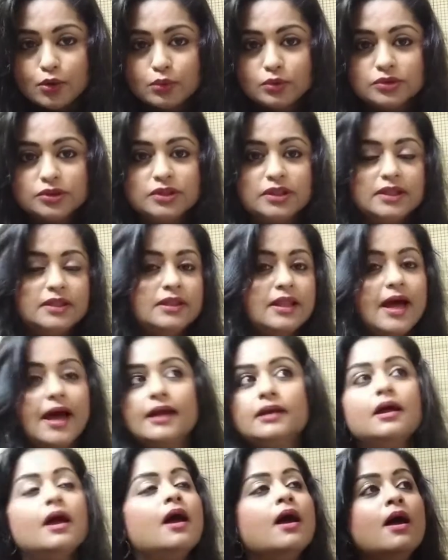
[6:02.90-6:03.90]
older than
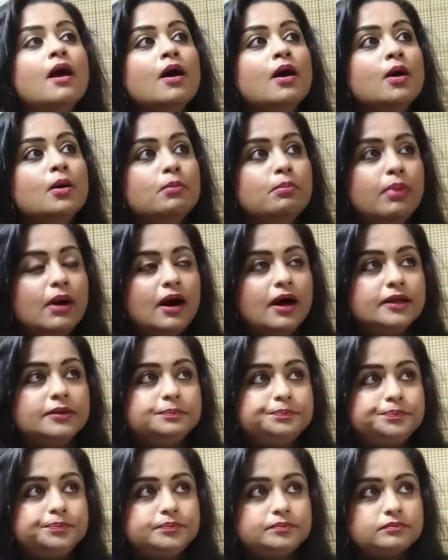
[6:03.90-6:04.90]
that. But